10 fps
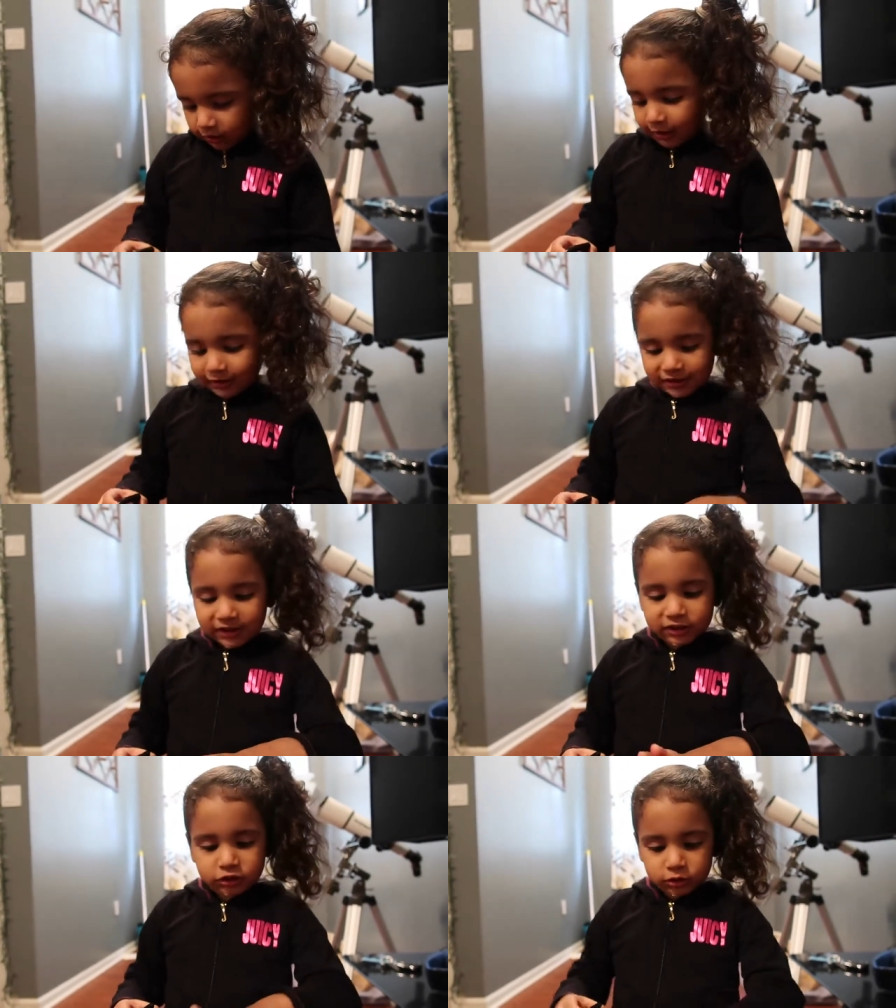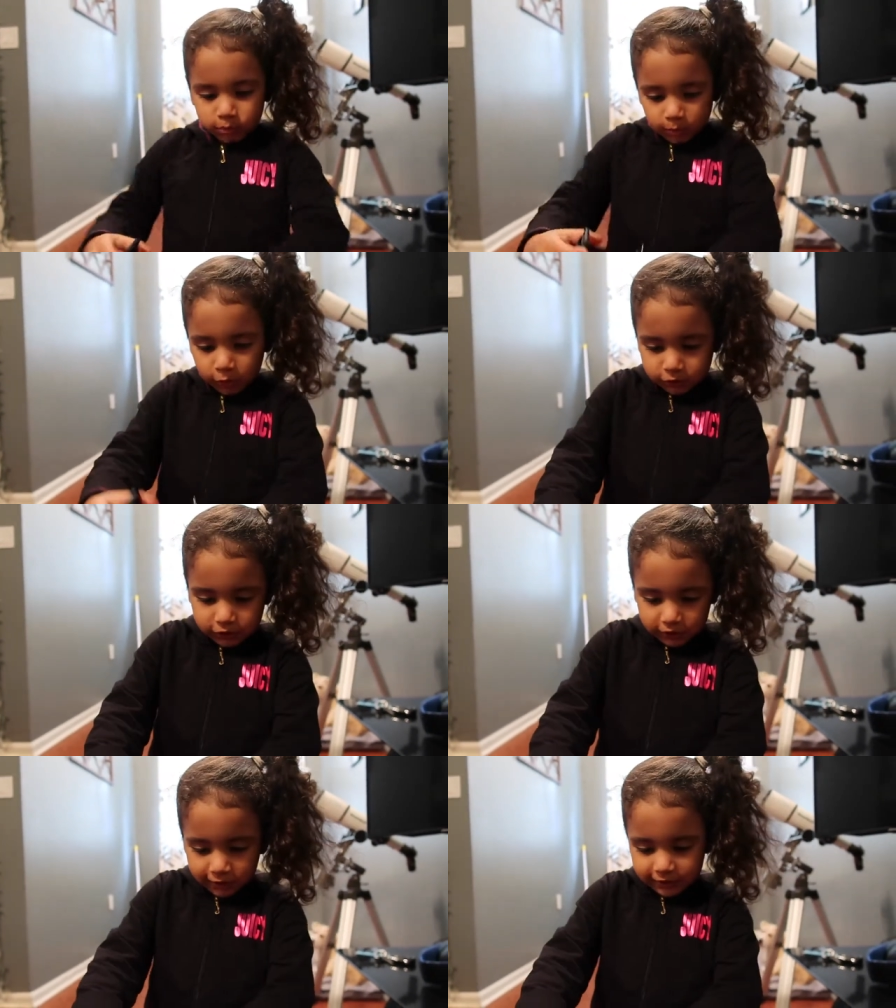Like this, you mold
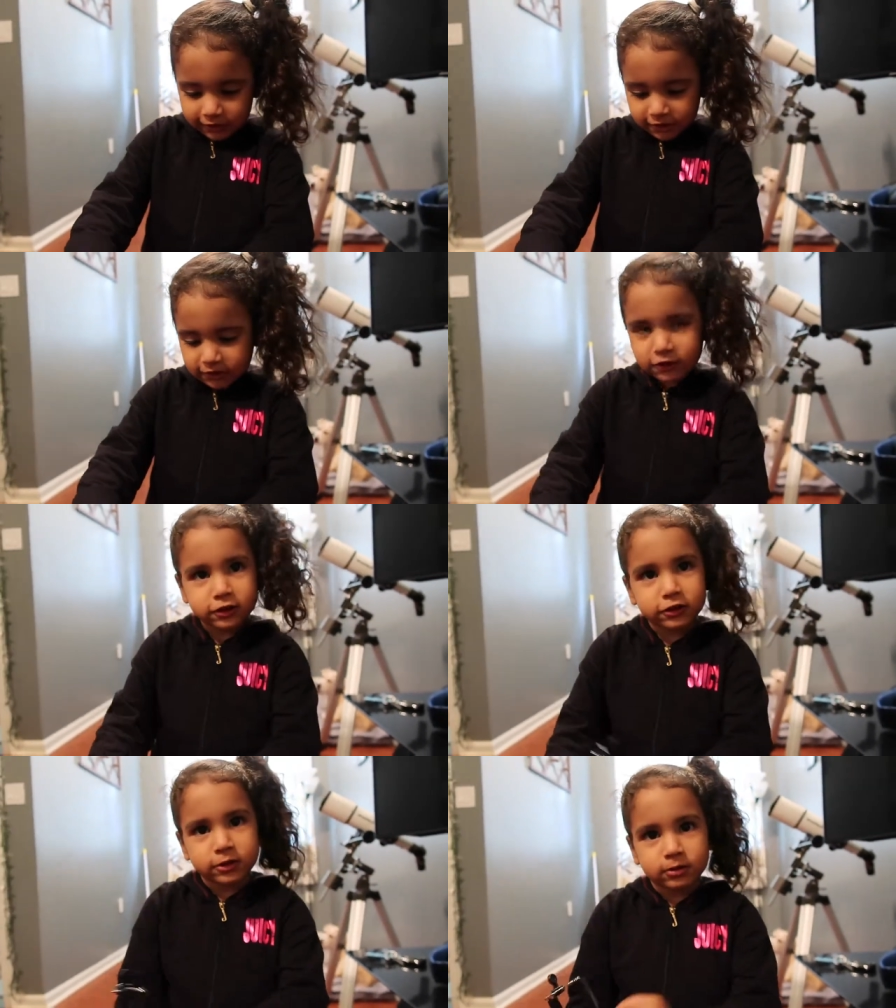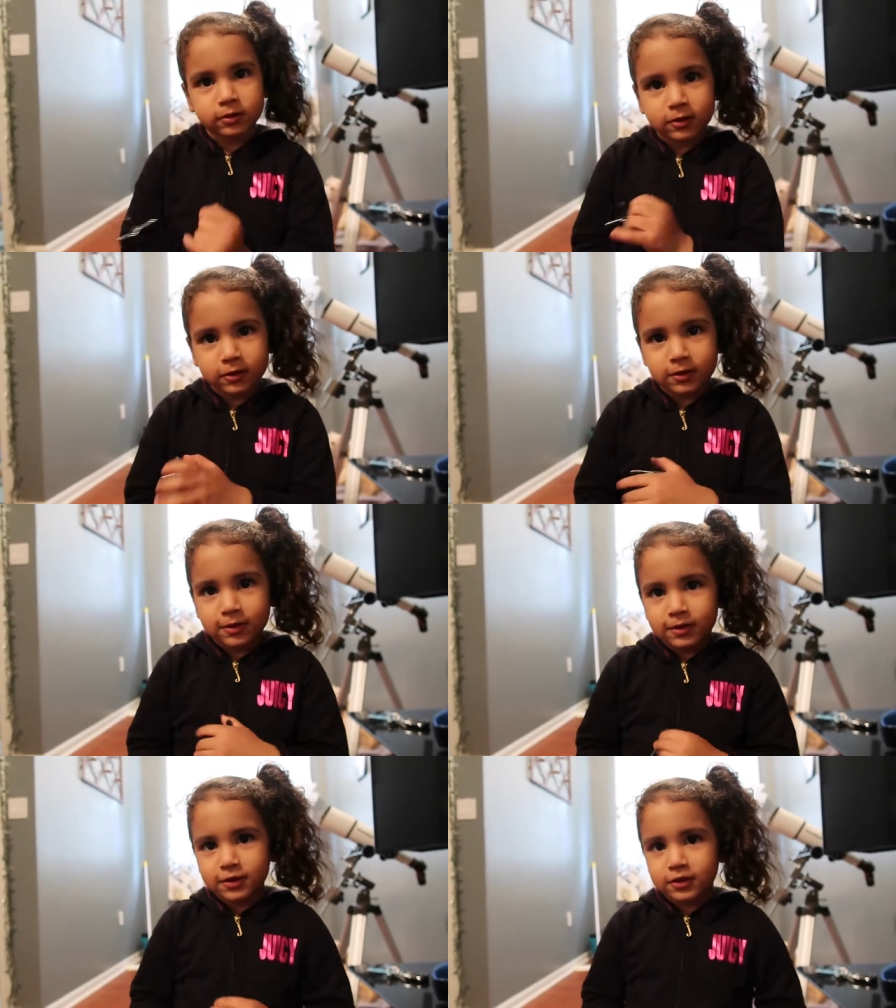it like this.
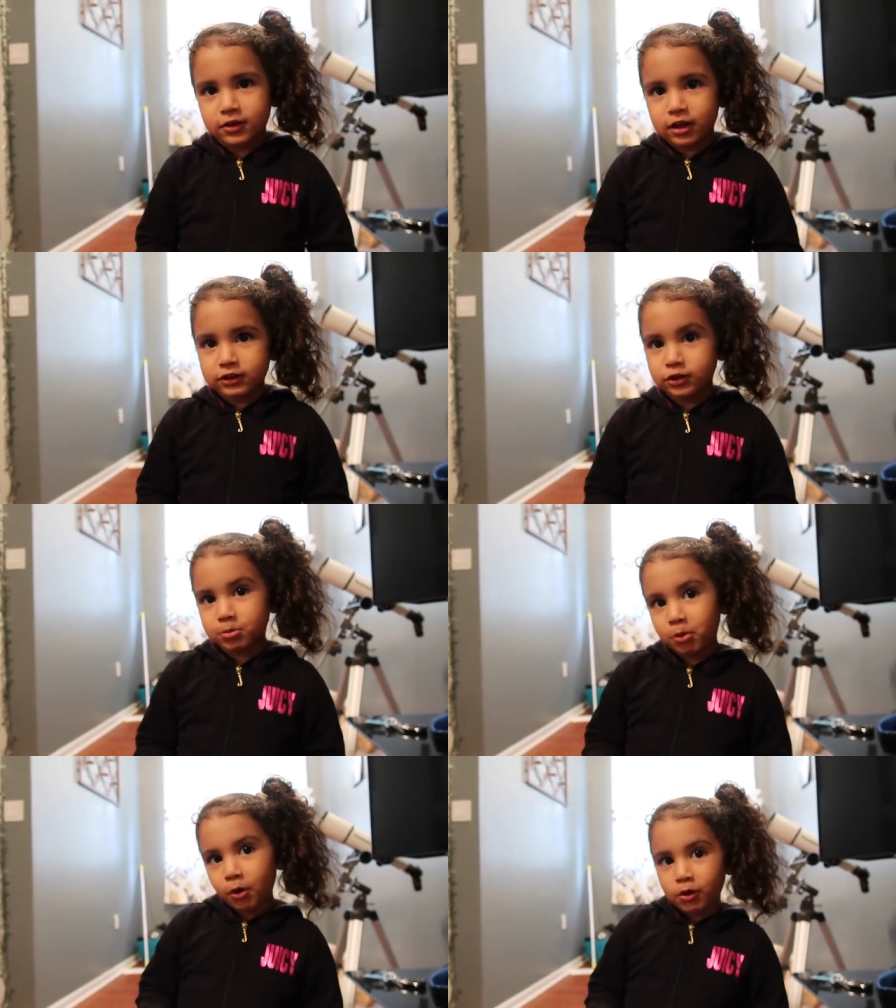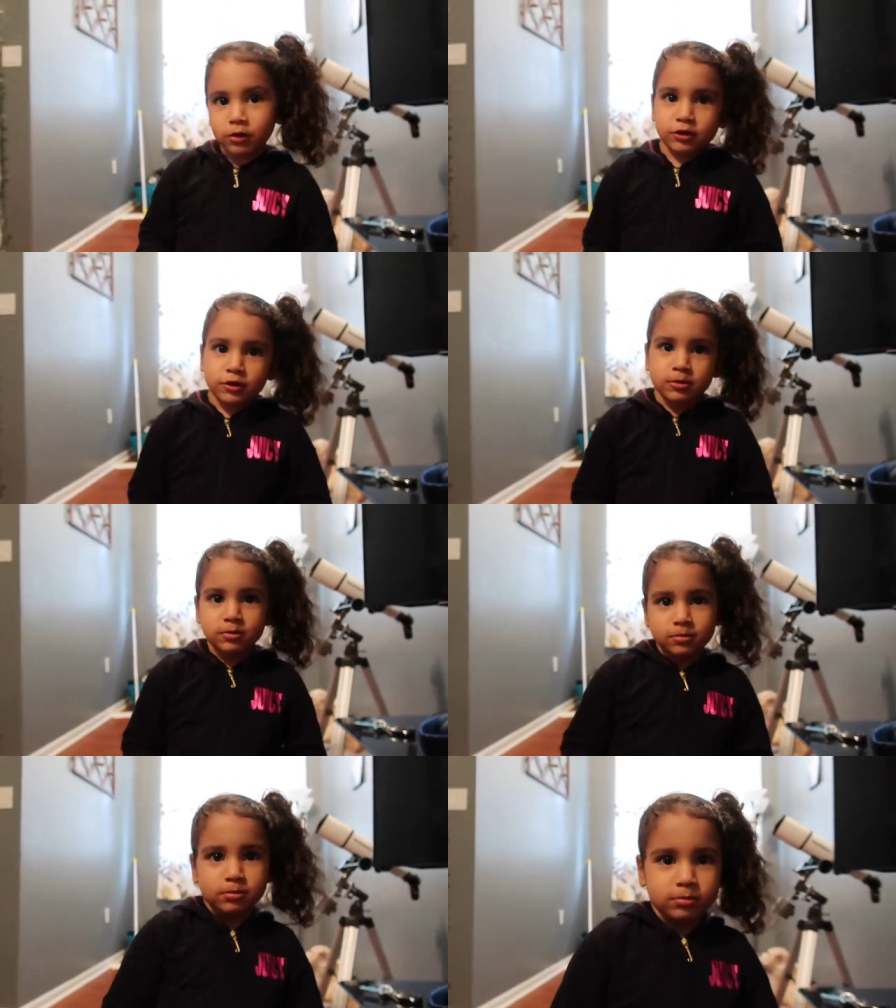Like you mold
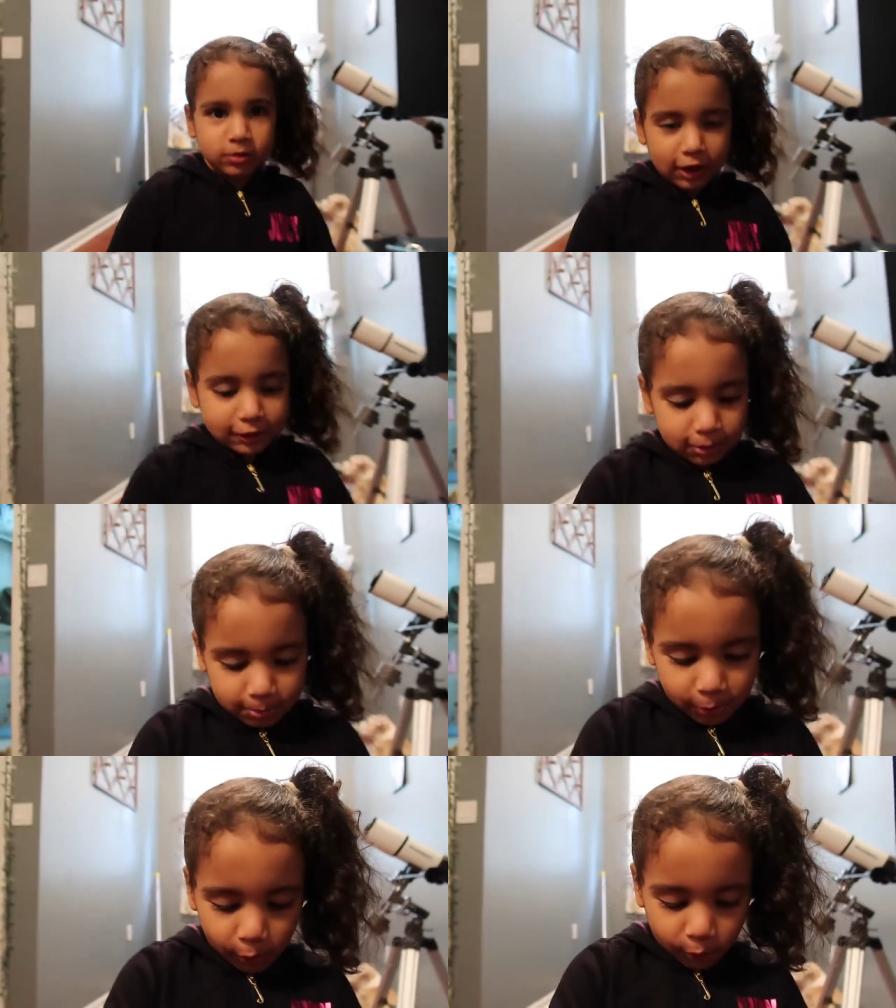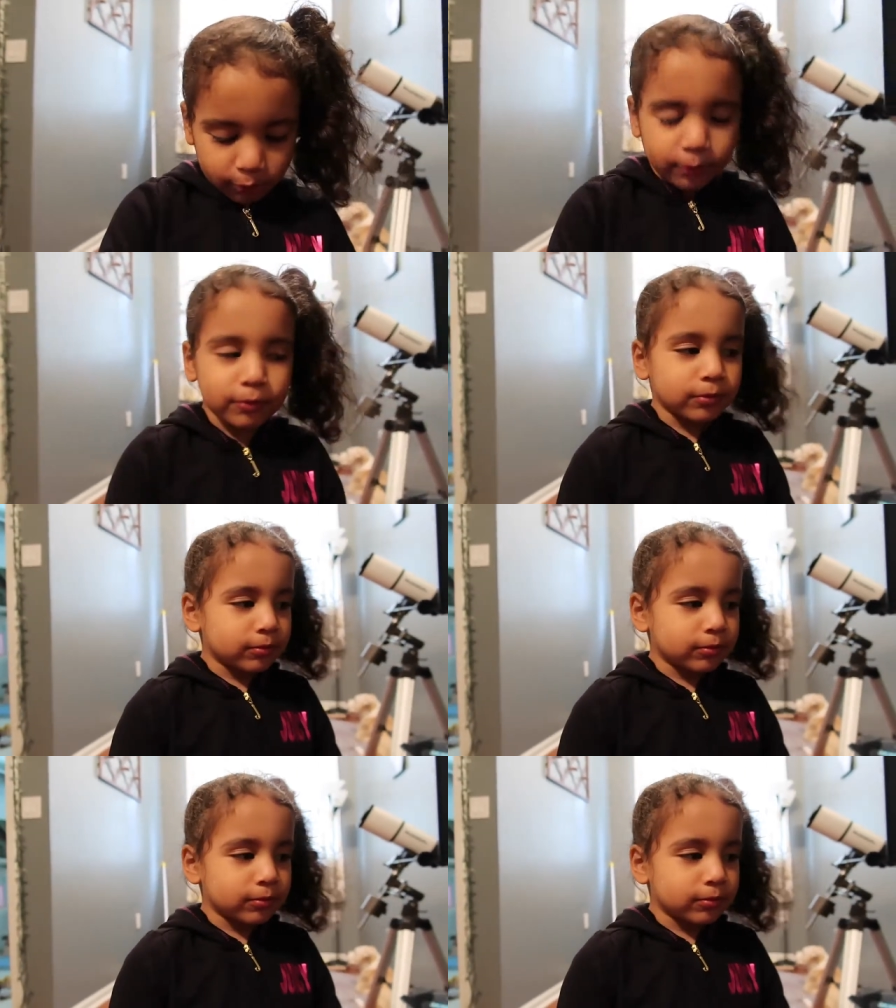like a mole.